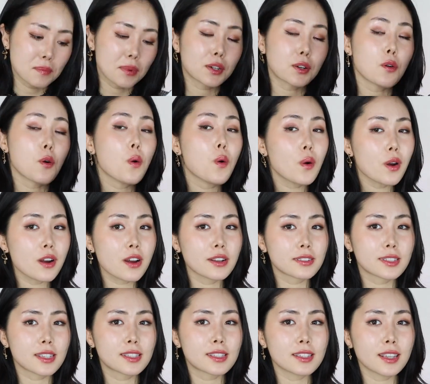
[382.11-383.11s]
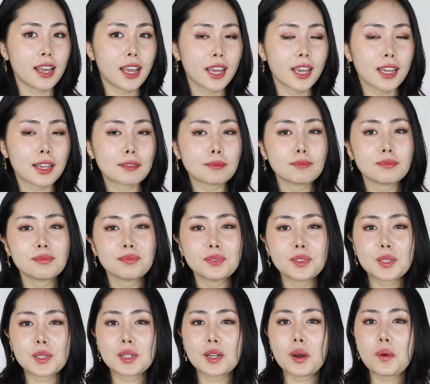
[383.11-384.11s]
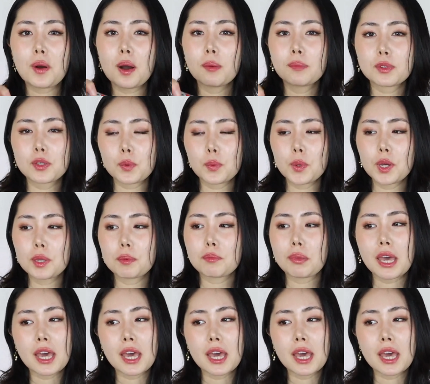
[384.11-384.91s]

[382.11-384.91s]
But a horse, it's like could go up to it,